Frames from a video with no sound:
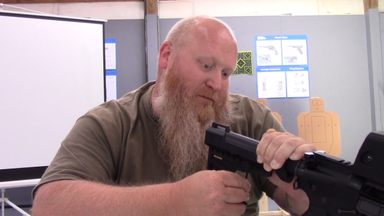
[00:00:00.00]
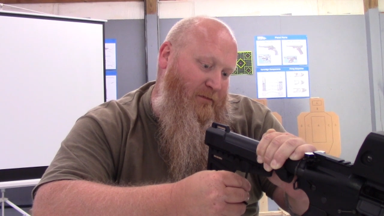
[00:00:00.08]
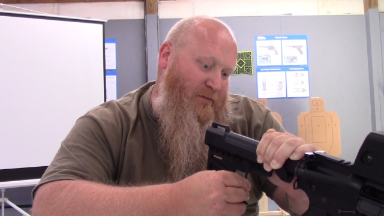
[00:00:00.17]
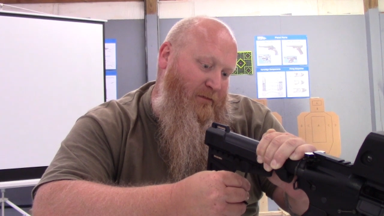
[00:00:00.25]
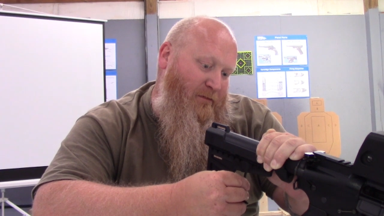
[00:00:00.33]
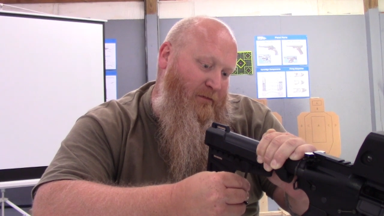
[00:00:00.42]

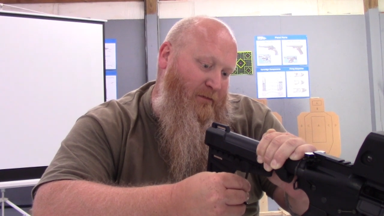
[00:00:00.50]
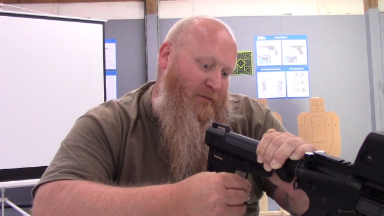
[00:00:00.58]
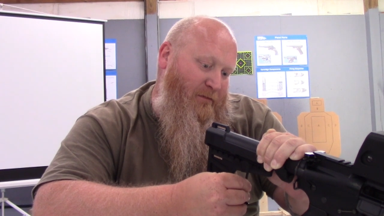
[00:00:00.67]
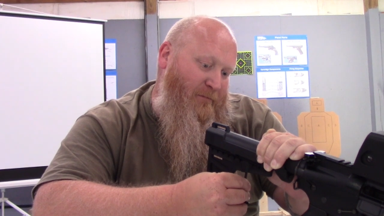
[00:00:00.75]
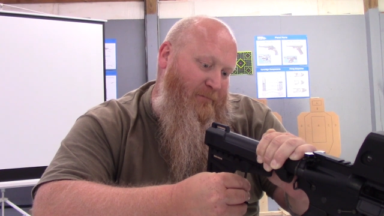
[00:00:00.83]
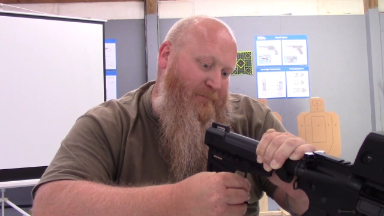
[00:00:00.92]

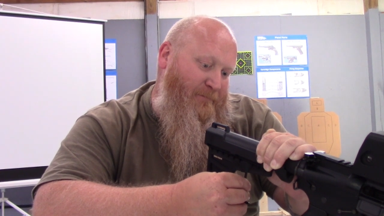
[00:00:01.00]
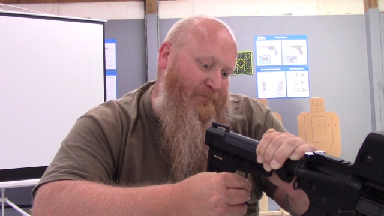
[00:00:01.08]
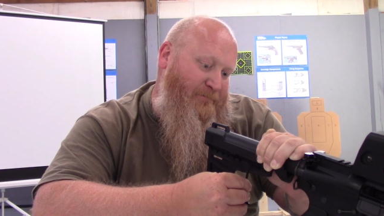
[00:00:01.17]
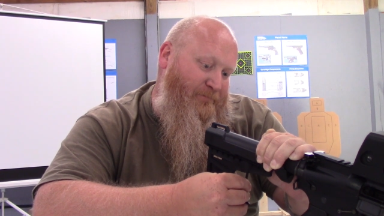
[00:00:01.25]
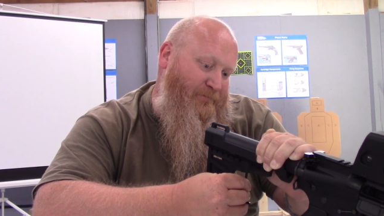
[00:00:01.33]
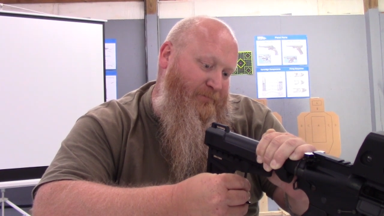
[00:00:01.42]

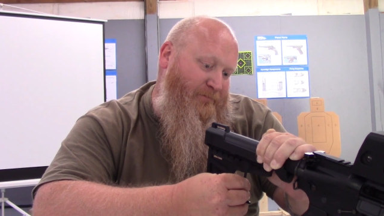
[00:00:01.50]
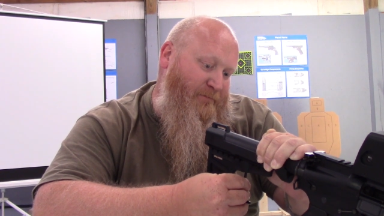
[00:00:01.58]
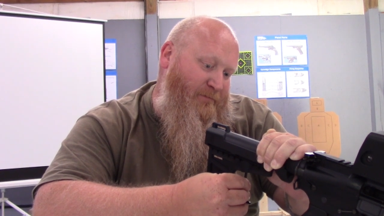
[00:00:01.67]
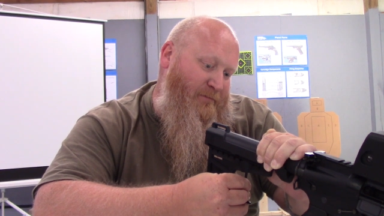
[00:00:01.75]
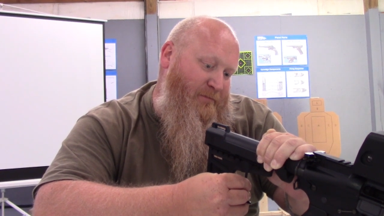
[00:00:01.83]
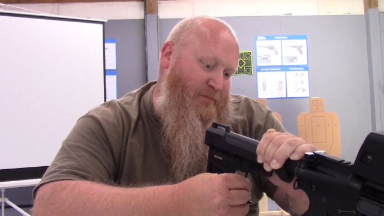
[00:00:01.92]

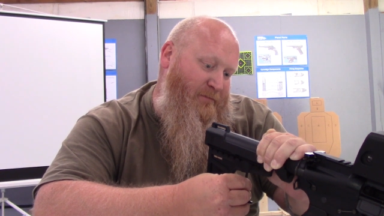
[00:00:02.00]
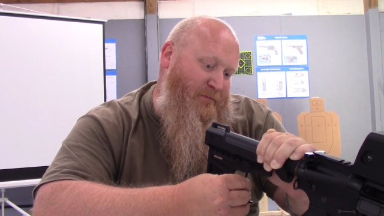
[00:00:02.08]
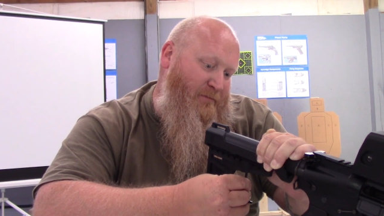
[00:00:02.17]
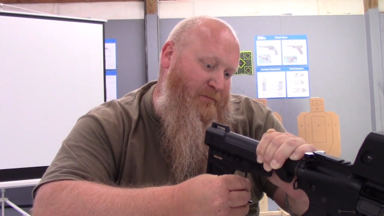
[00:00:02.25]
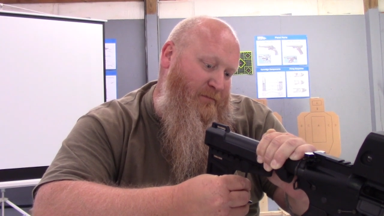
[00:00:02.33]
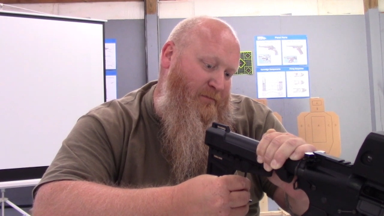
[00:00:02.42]

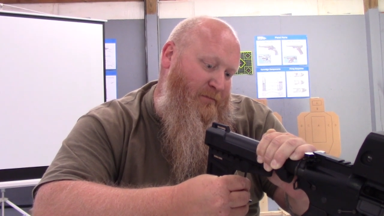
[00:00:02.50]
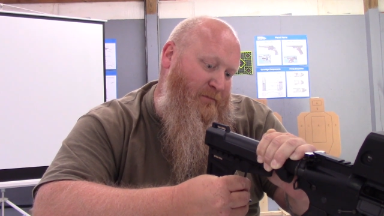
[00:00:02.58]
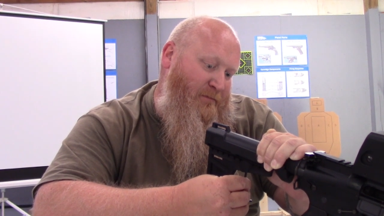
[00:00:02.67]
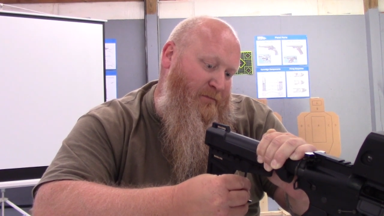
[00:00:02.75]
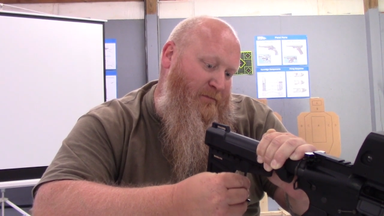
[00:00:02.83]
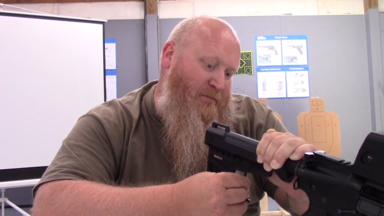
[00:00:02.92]

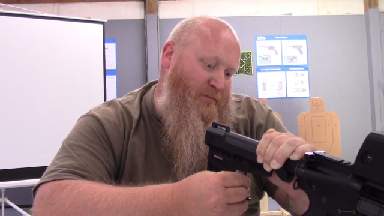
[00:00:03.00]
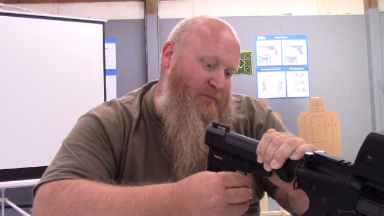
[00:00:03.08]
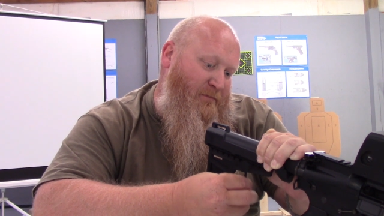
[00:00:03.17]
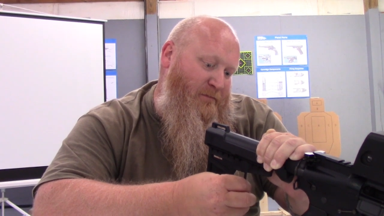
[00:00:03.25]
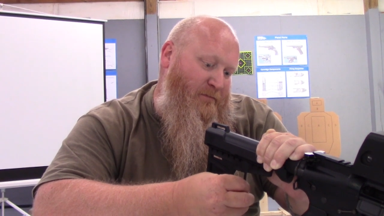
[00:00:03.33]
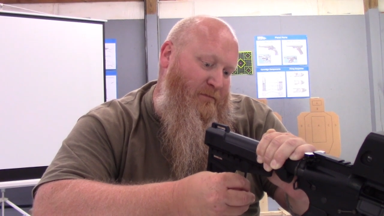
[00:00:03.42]

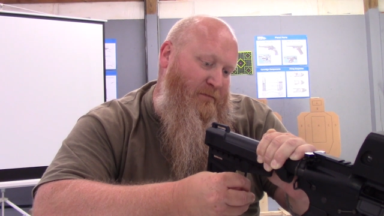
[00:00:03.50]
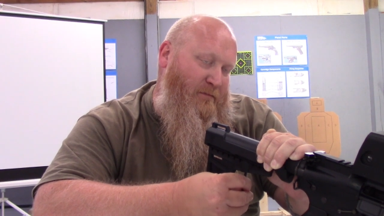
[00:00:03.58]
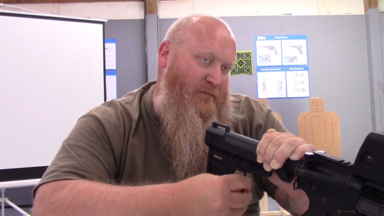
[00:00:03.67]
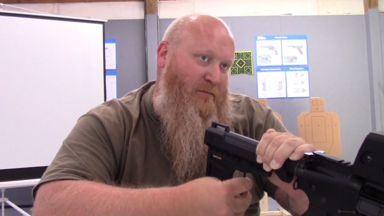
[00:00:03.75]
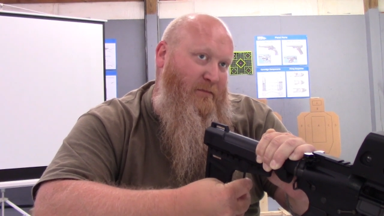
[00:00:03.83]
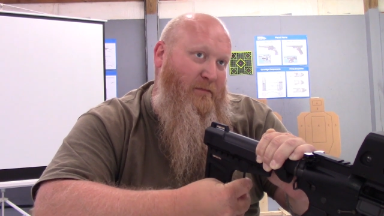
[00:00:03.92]

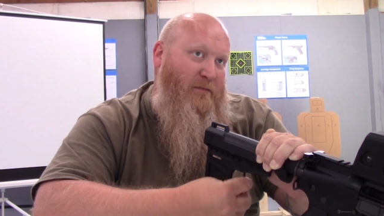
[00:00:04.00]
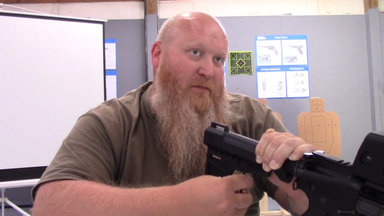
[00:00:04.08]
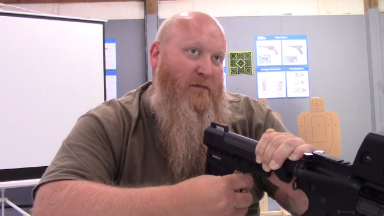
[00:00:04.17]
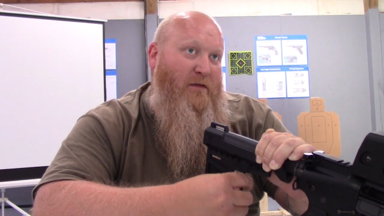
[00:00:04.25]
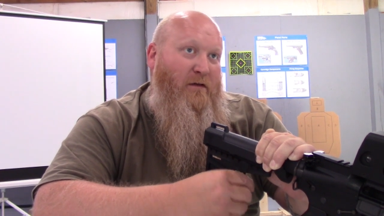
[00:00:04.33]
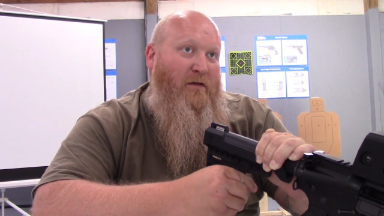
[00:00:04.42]

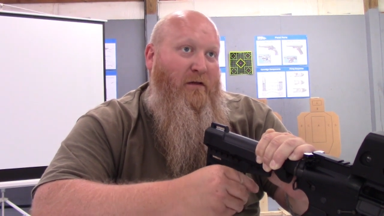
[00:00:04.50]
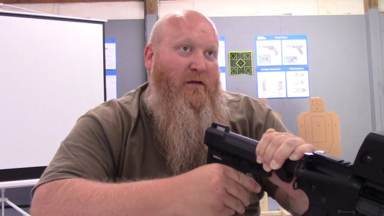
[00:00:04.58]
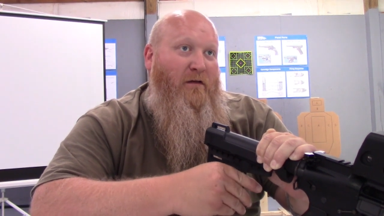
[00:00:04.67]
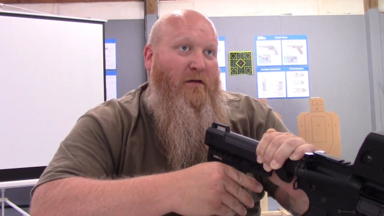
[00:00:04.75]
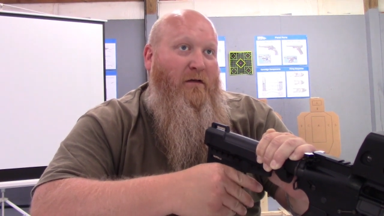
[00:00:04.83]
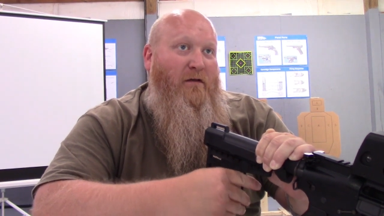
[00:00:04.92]

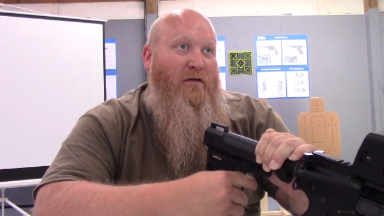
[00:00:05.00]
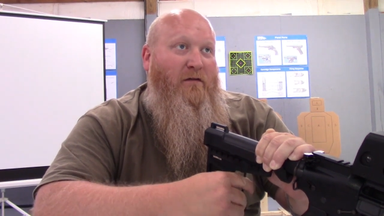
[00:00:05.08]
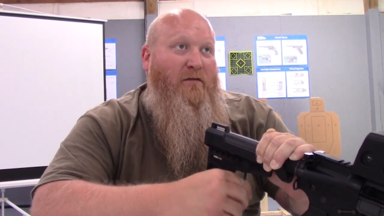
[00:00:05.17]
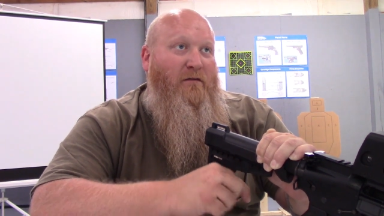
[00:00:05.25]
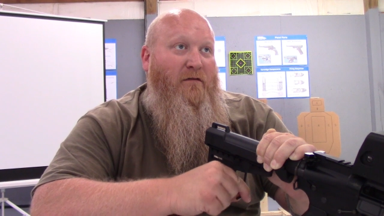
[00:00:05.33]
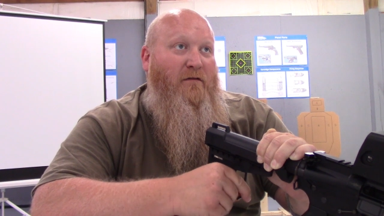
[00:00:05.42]

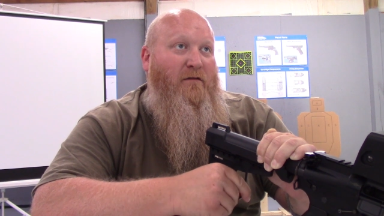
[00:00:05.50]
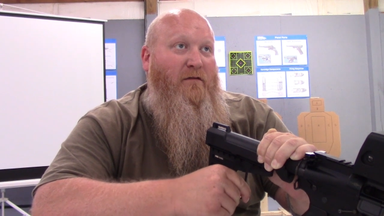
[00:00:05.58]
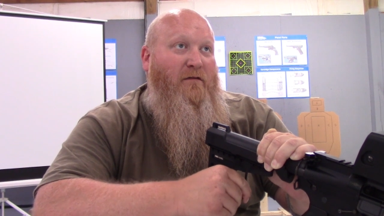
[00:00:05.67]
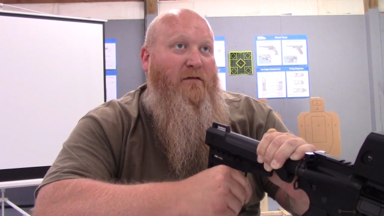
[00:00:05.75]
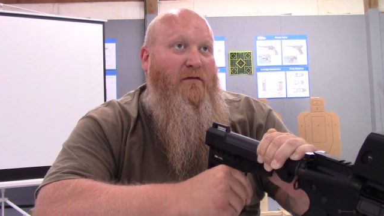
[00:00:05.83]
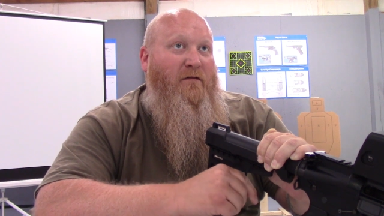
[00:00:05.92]

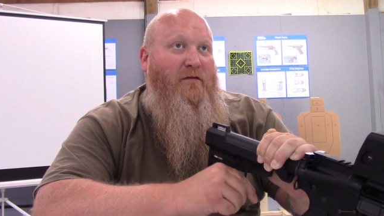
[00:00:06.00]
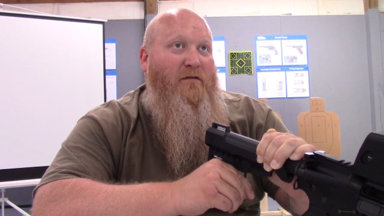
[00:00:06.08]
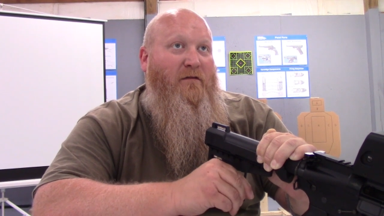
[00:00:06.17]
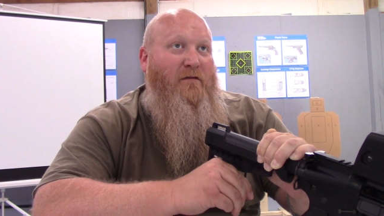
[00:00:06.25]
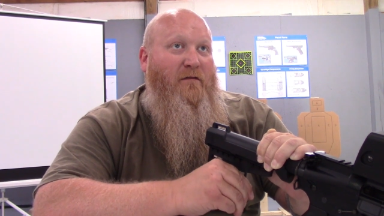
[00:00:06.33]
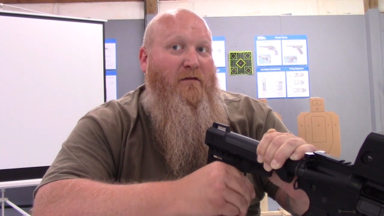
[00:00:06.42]

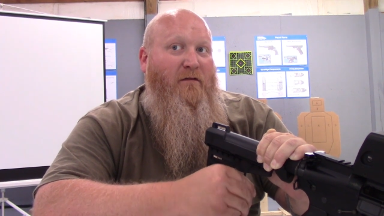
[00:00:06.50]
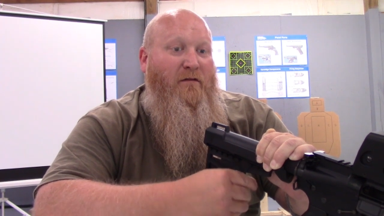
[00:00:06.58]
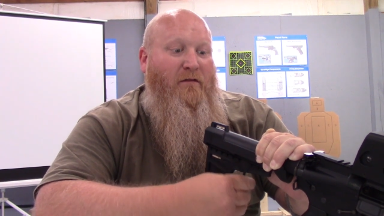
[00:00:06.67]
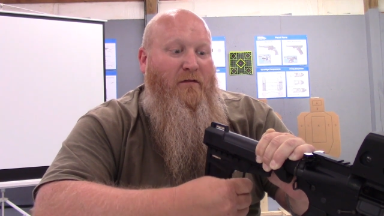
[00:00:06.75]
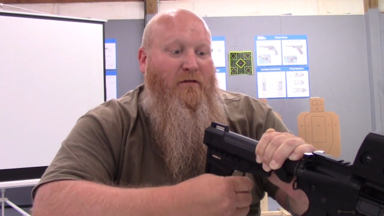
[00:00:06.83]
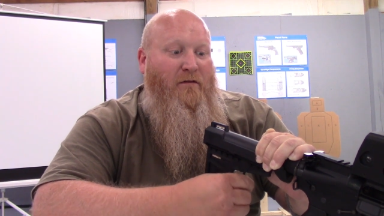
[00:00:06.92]

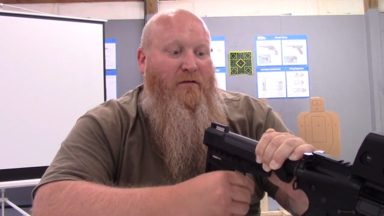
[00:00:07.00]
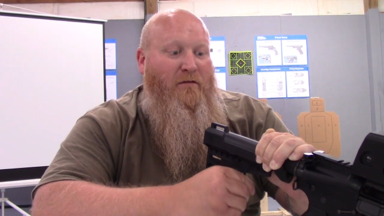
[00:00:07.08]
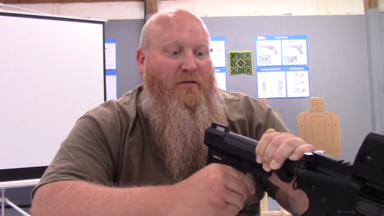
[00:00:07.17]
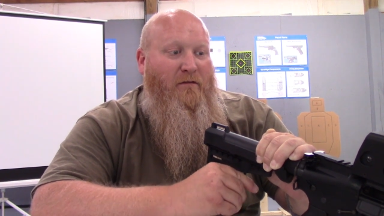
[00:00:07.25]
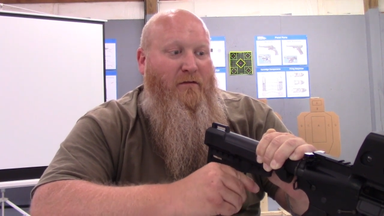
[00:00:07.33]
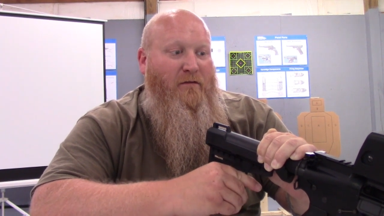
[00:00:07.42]

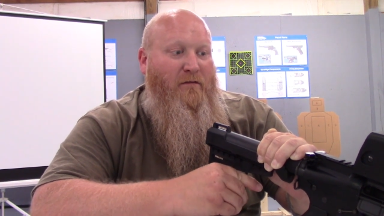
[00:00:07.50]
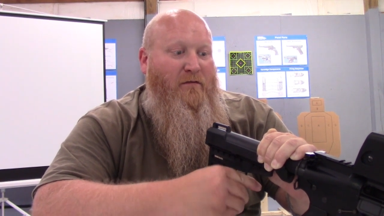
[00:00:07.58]
(silence)